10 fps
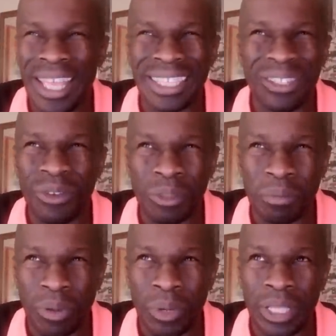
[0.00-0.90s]
it's not
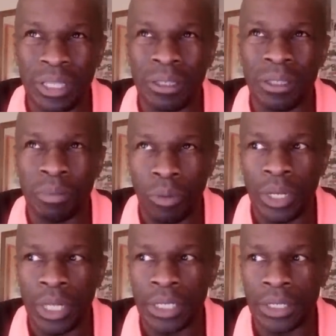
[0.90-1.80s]
the point. The
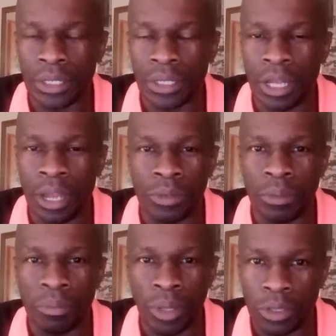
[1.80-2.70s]
point is I
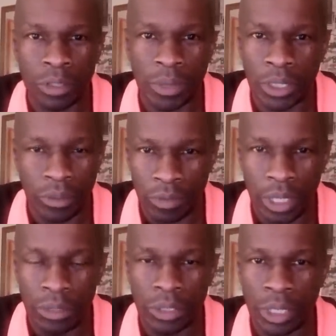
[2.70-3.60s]
wasn't blocked because of
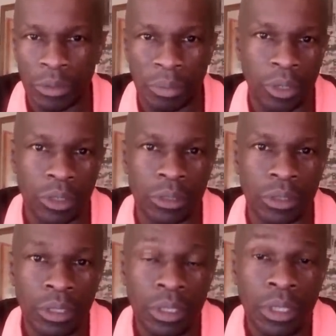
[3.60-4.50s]
those. I was blocked
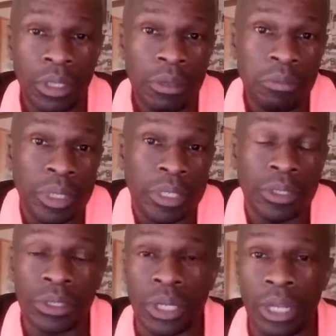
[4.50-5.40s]

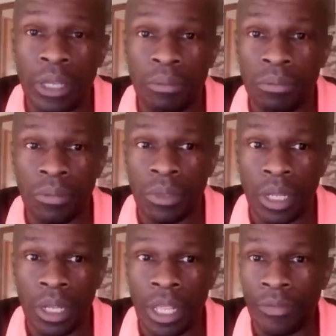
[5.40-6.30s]
because I'm
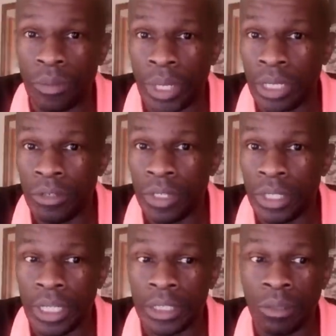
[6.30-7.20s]
a left winger,
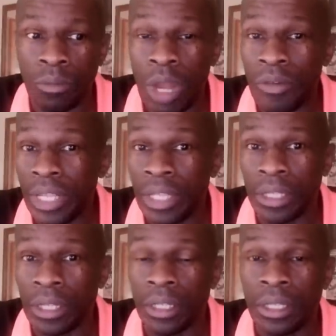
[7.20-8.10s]
and there's a worry
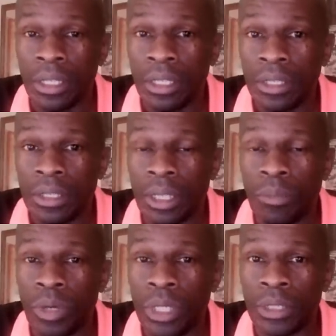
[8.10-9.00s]
that
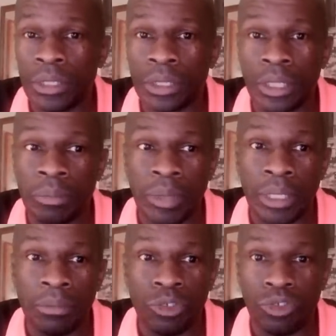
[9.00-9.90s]
someone's going to
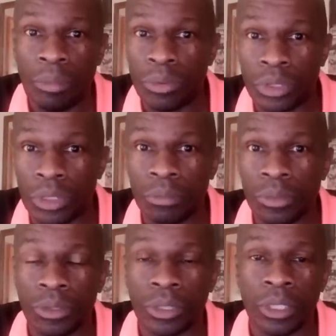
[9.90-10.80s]
be
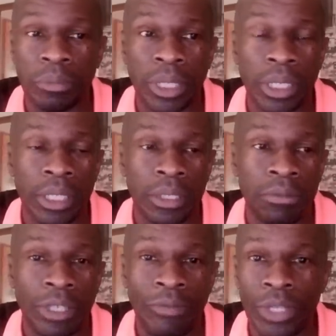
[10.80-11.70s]
troublesome or is going to be
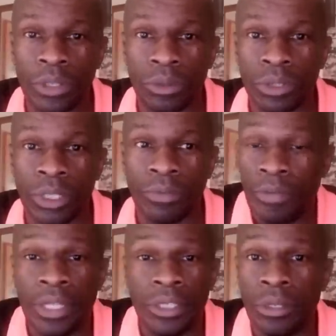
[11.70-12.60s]
difficult
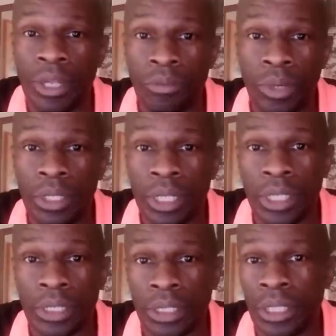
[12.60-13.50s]
they're too left wing.
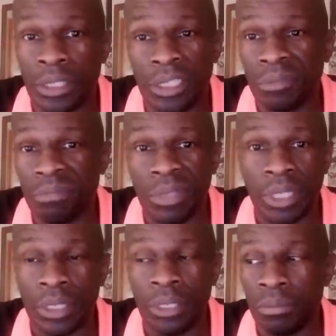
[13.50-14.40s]
It's it's a
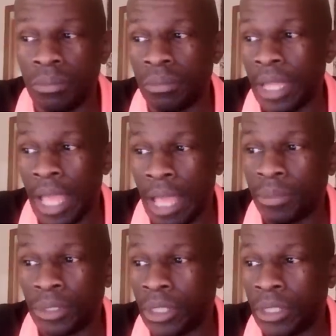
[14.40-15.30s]
it's a
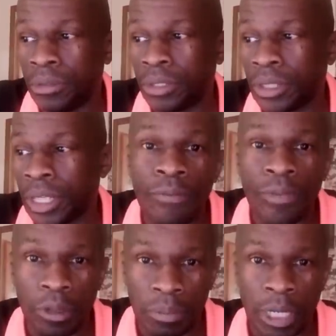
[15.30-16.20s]
absolute
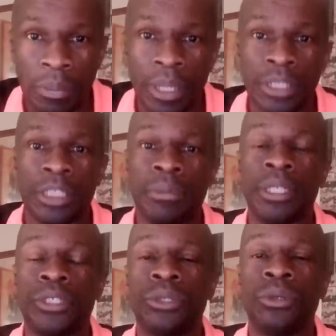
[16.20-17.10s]
effort by the party to
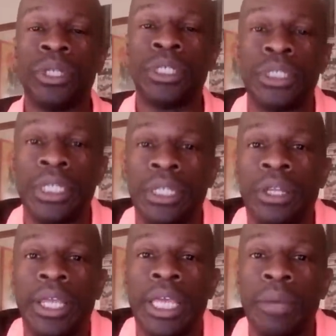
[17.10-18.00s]
make sure that a seat
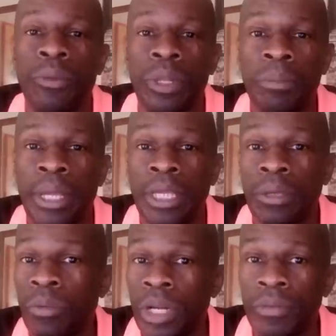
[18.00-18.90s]
like Camberwell and
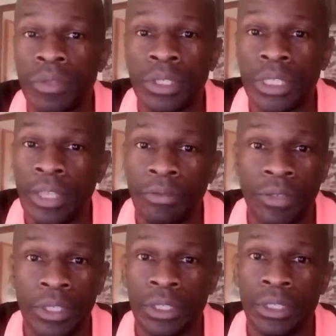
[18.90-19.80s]
Peckham, one of the
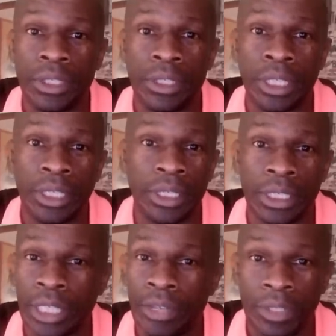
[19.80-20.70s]
safest seat,
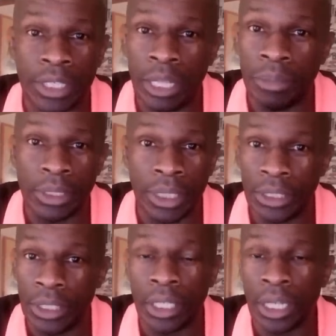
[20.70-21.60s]
safest Labour
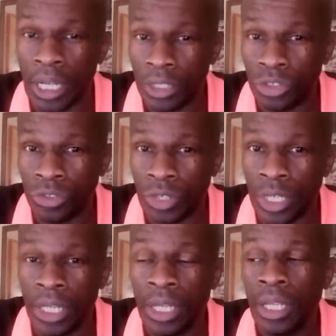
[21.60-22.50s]
seats in the
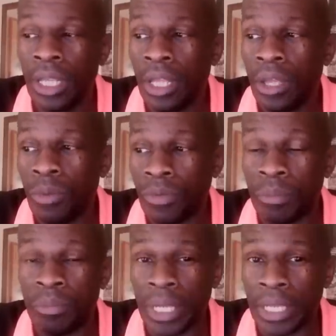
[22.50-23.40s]
country, with
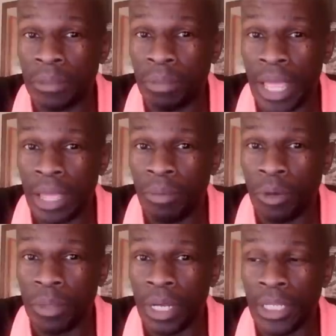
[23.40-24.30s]
the biggest black
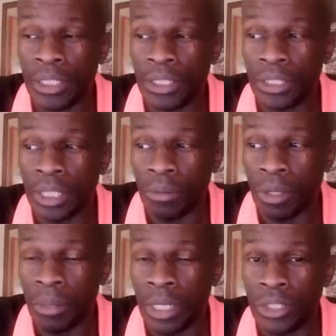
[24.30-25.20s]
populations, they
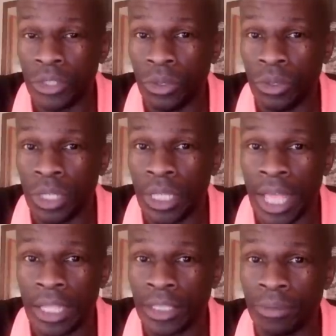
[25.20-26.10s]
want to make sure that
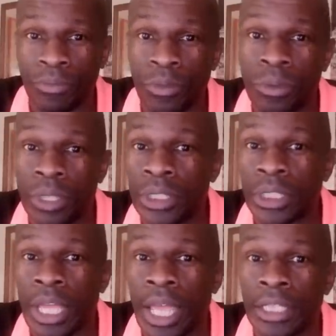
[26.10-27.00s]
that doesn't fall
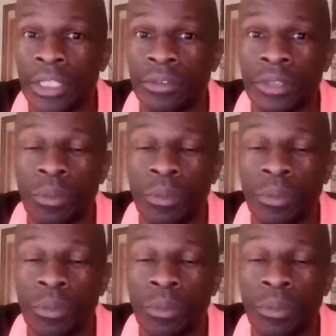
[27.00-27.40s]
into the hands of